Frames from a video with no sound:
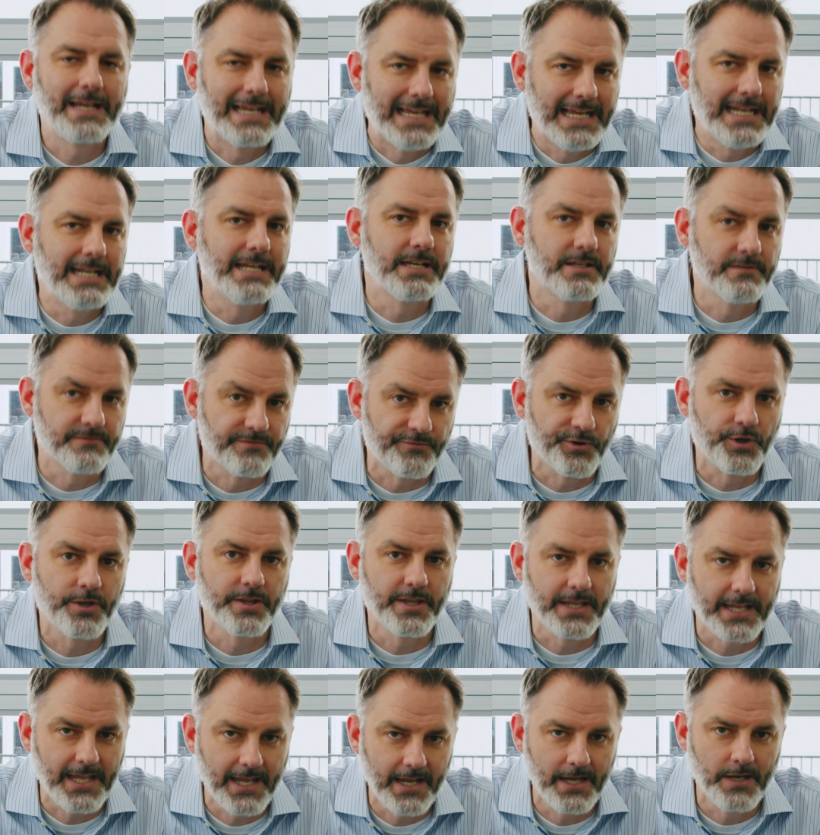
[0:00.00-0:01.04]
getting in front
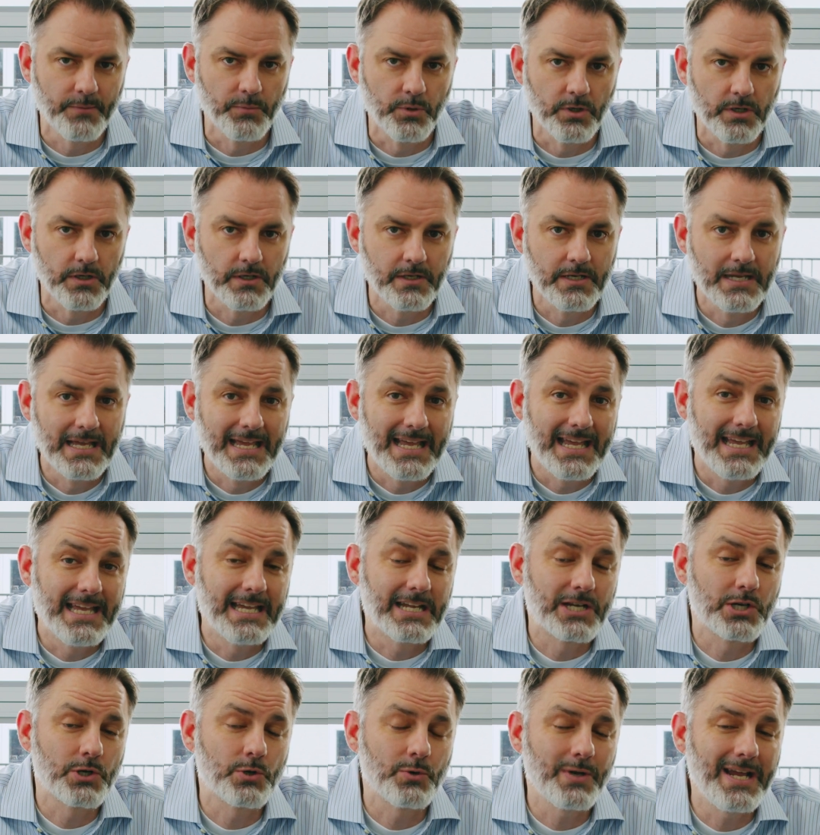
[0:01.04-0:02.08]
of the camera.
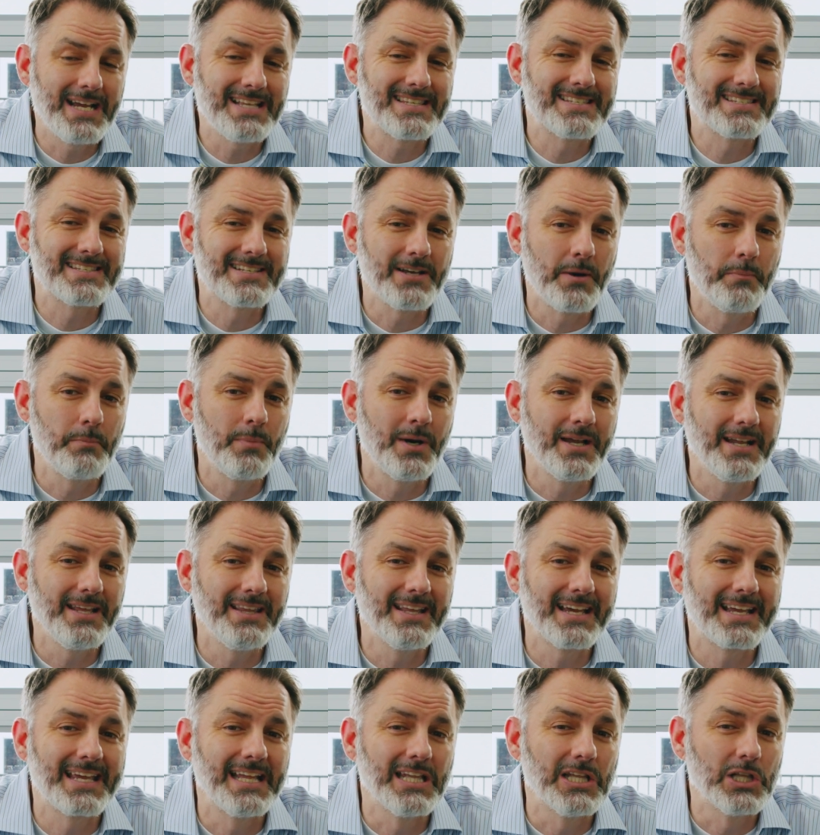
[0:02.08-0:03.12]
It creates somebody
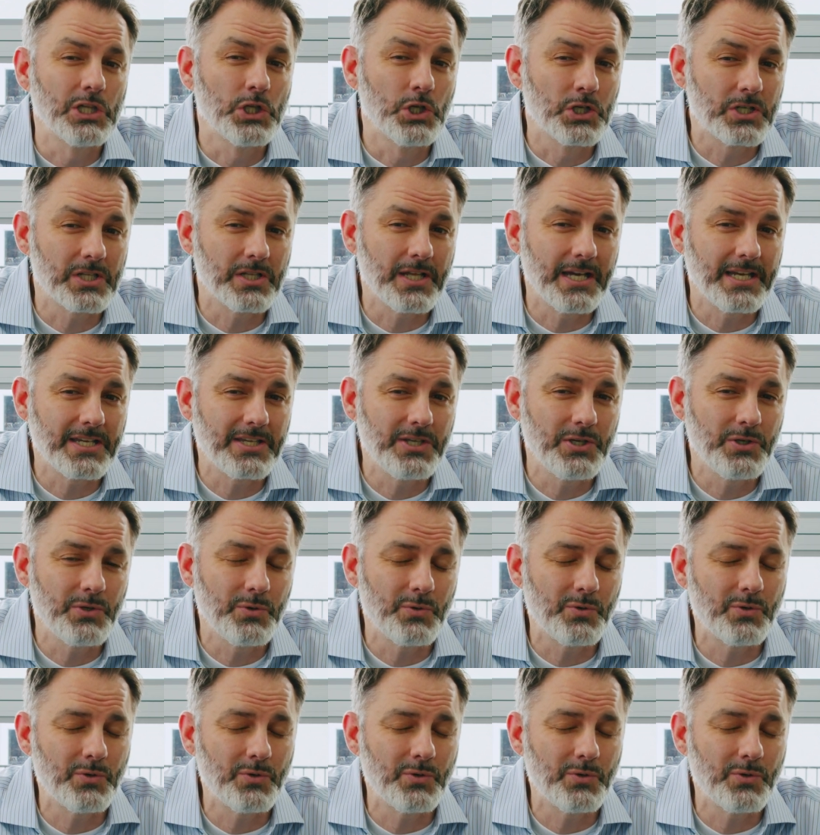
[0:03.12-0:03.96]
that can look like you,